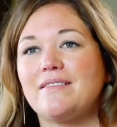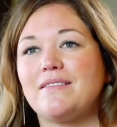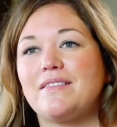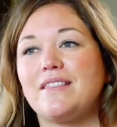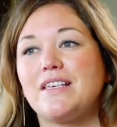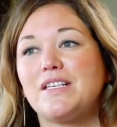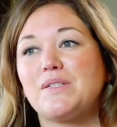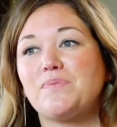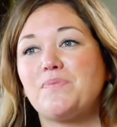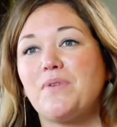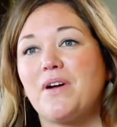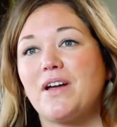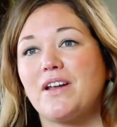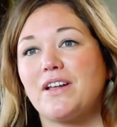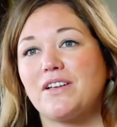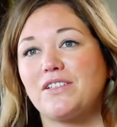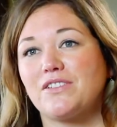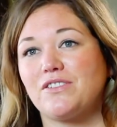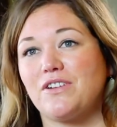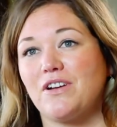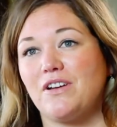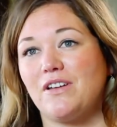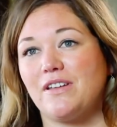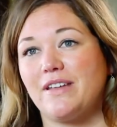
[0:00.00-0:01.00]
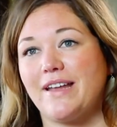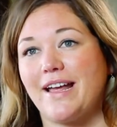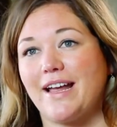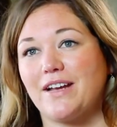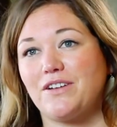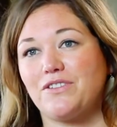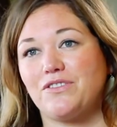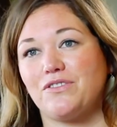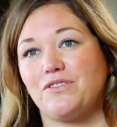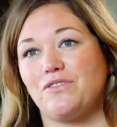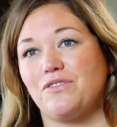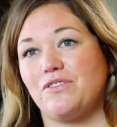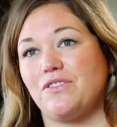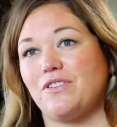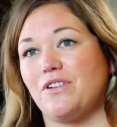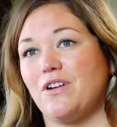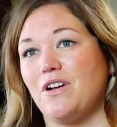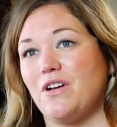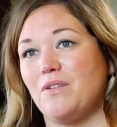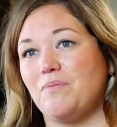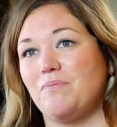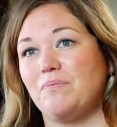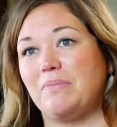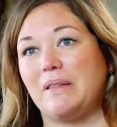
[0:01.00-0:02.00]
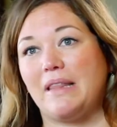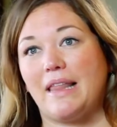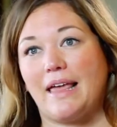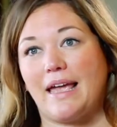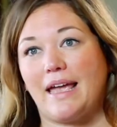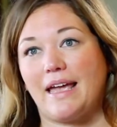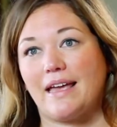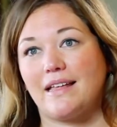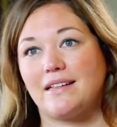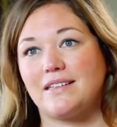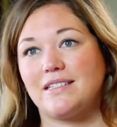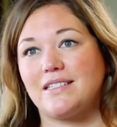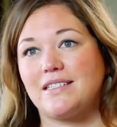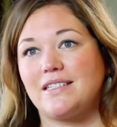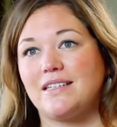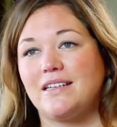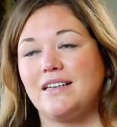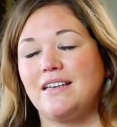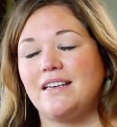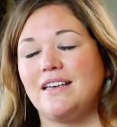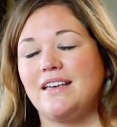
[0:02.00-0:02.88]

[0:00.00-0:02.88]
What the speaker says: these products are all natural, they're all plants.